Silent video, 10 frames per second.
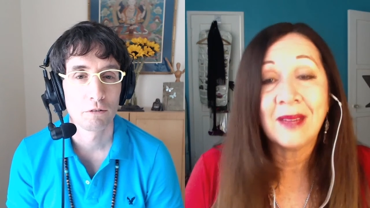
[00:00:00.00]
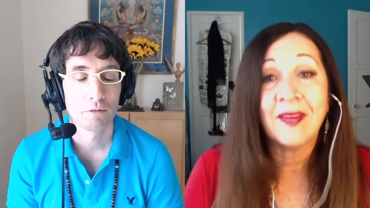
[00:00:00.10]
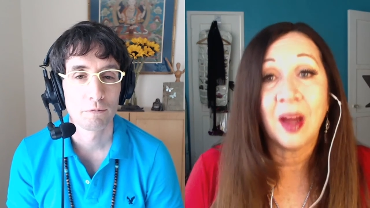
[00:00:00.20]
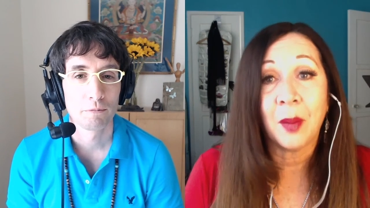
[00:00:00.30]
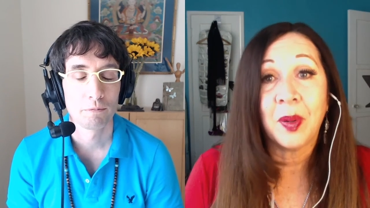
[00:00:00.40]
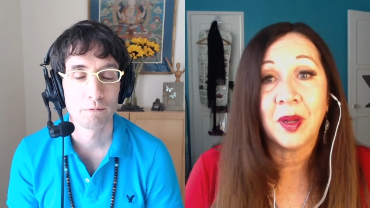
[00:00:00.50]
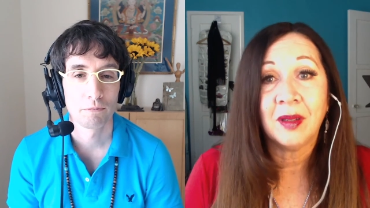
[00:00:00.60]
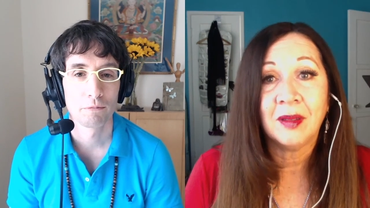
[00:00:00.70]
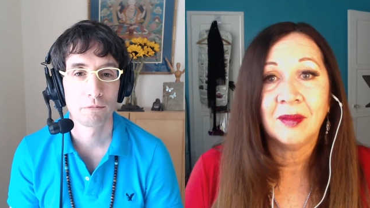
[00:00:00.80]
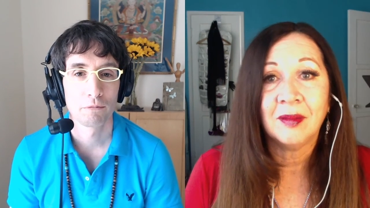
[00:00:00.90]
Speaker 1: give up.
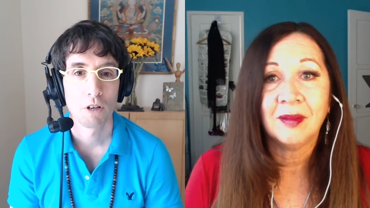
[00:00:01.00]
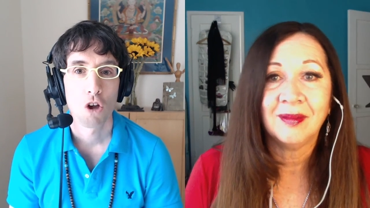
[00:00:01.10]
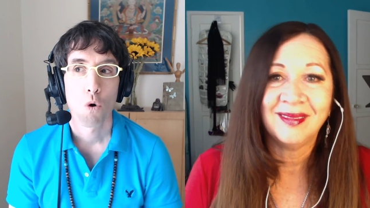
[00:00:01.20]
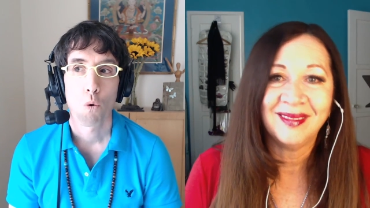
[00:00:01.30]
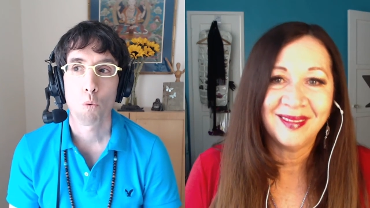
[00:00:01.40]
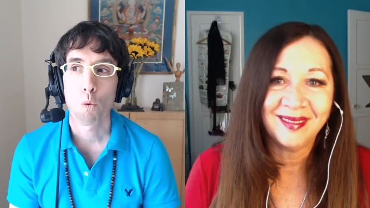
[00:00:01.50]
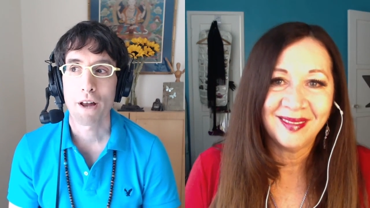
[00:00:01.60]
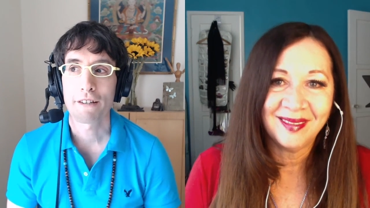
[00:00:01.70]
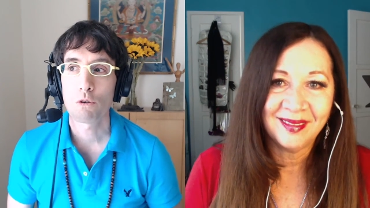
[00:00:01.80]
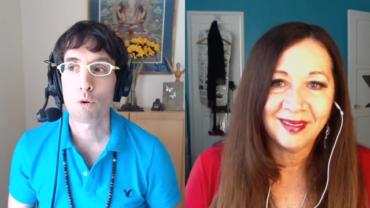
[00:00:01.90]

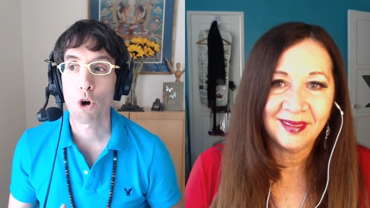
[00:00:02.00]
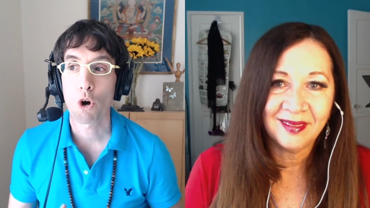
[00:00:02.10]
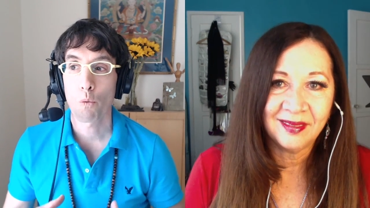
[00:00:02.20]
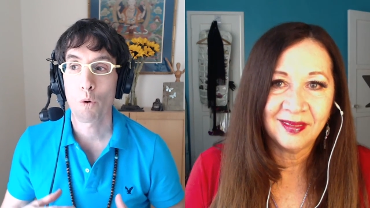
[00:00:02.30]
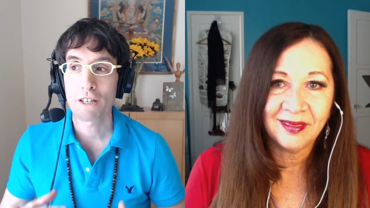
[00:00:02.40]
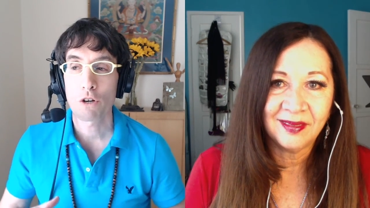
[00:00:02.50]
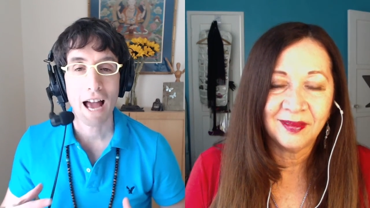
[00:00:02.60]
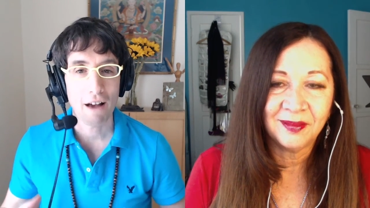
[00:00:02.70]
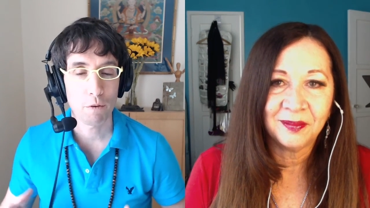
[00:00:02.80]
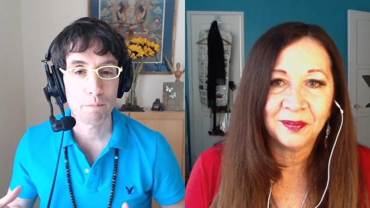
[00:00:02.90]
Speaker 2: When you go, when you
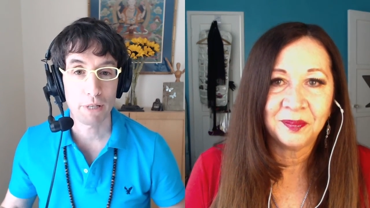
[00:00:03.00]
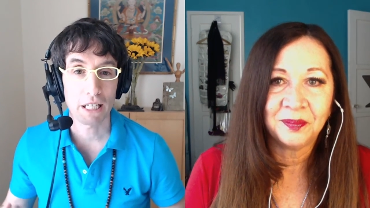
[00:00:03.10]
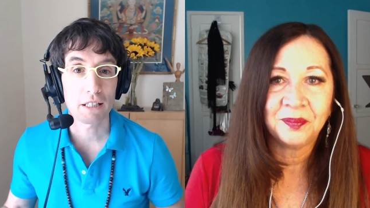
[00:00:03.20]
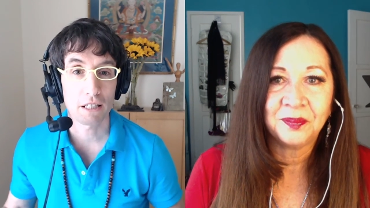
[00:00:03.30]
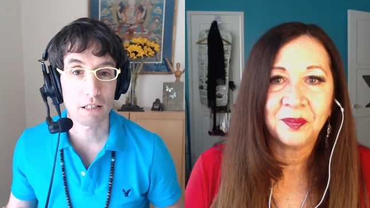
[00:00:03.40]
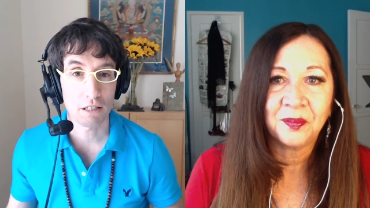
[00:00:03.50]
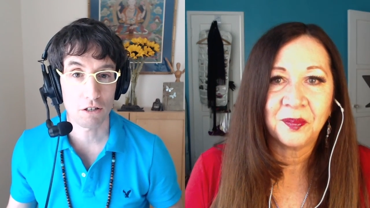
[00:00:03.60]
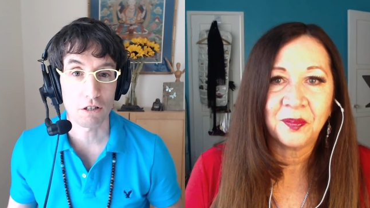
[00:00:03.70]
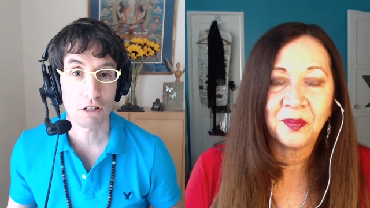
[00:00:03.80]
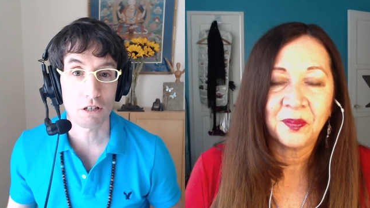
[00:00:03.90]
have a big
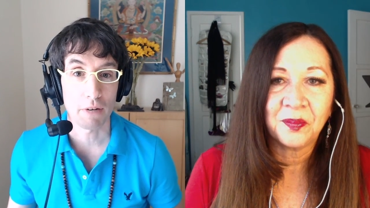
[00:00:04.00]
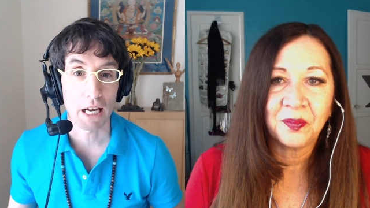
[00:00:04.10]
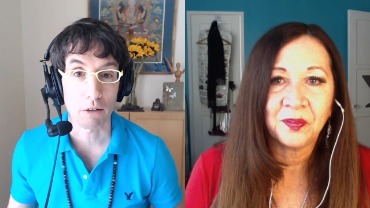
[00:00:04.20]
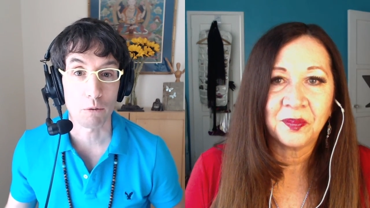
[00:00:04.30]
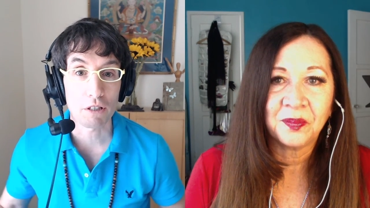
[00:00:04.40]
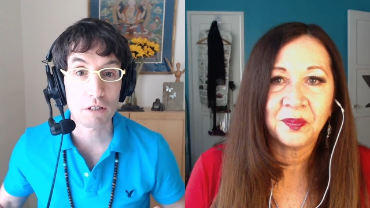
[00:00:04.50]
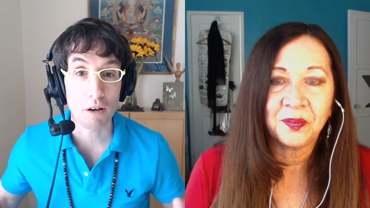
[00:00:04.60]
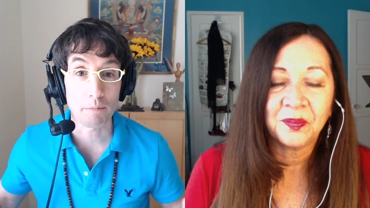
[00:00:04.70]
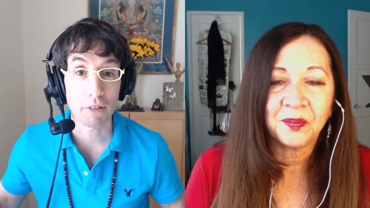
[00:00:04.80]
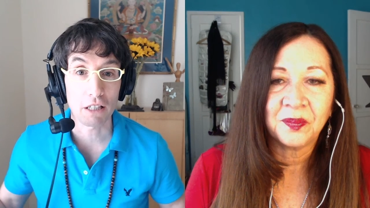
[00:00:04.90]
decision to make, when
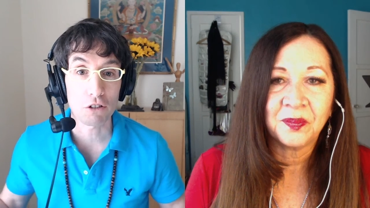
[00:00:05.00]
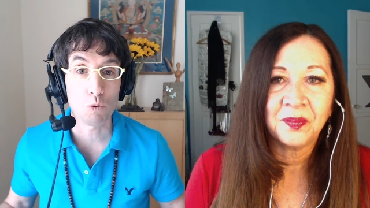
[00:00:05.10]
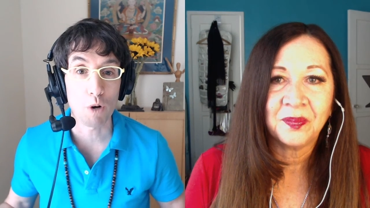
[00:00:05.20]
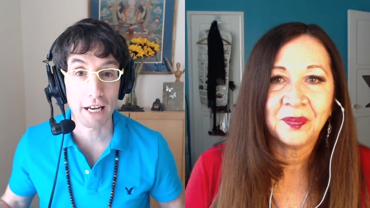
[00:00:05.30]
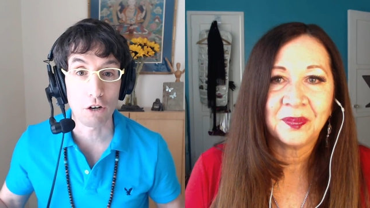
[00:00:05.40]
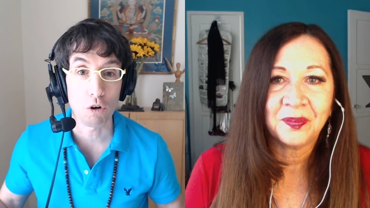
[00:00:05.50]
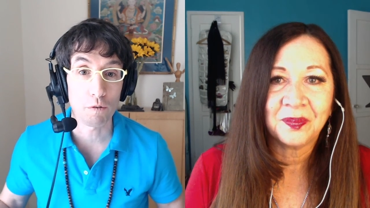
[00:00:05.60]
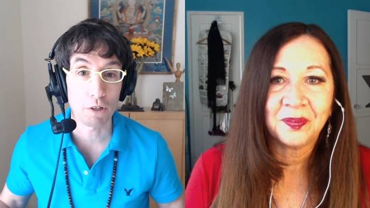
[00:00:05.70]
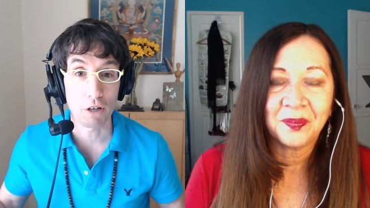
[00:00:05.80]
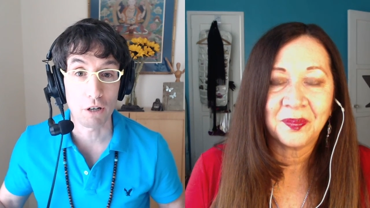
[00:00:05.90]
something is weighing
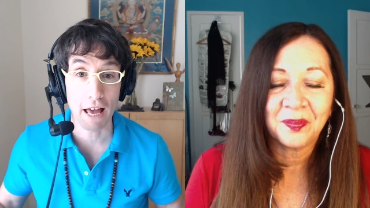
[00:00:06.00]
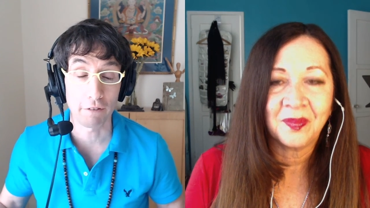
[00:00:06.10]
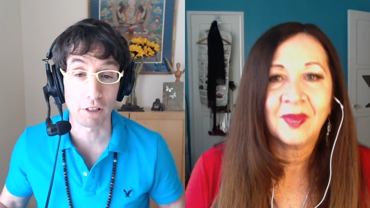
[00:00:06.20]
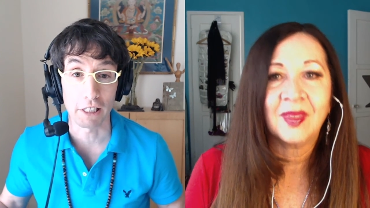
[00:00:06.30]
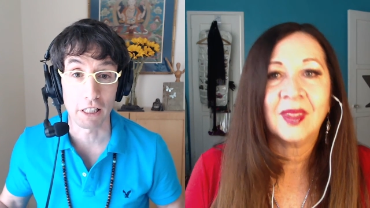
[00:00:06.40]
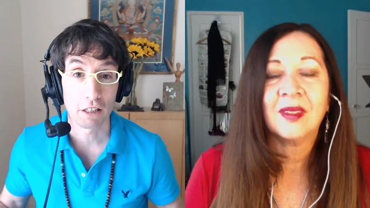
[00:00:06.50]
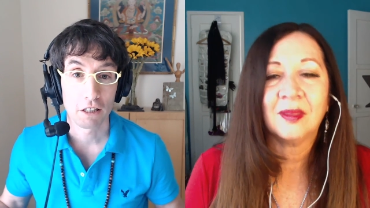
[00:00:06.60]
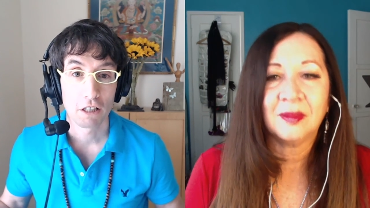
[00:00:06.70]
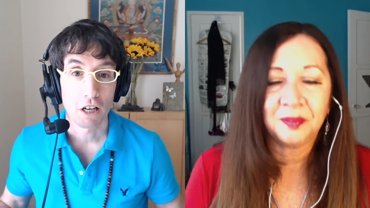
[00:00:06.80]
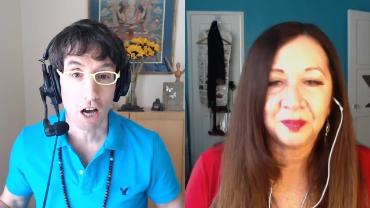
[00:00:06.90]
over you heavily,
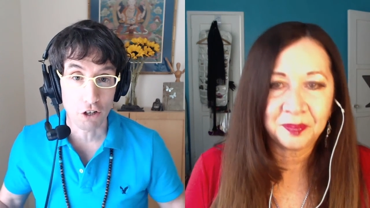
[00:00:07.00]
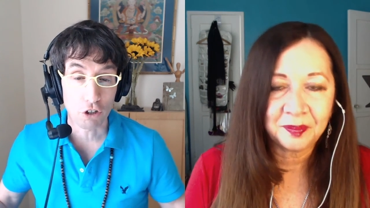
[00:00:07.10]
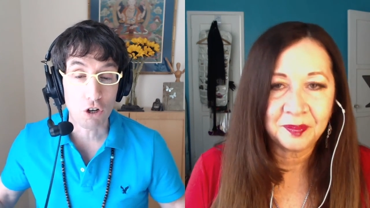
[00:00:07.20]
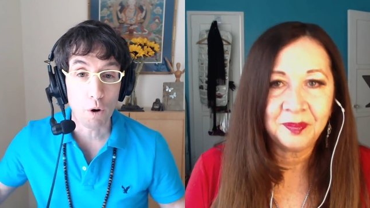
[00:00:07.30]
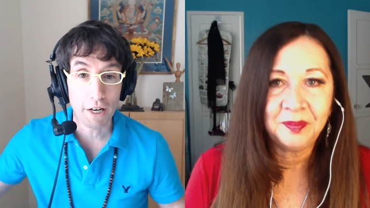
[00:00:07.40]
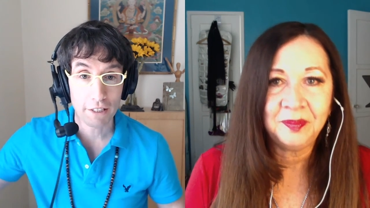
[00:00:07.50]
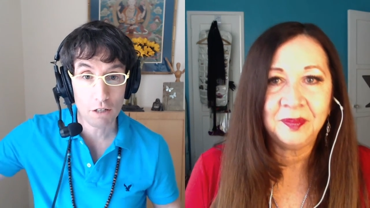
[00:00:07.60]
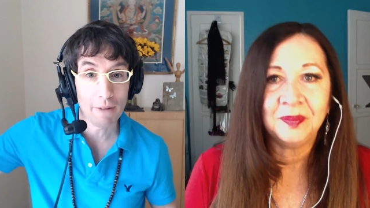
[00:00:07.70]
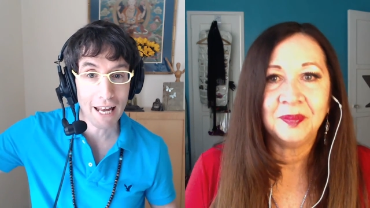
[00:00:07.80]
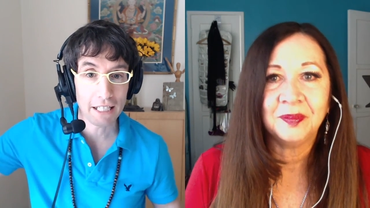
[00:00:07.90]
are you going to
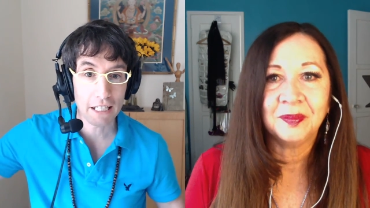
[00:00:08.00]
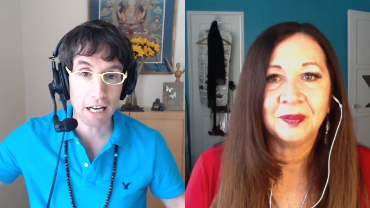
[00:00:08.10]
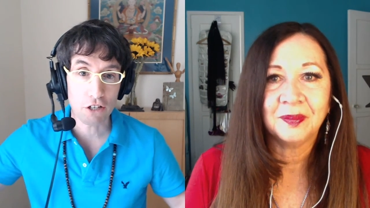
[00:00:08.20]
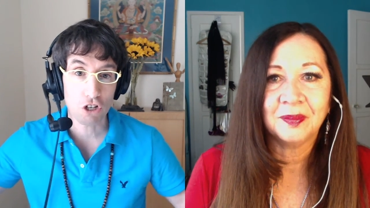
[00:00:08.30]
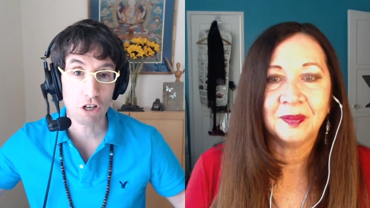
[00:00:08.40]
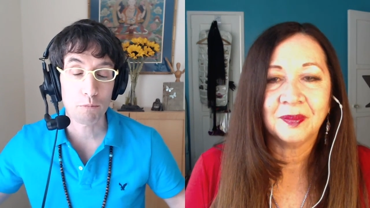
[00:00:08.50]
meditation and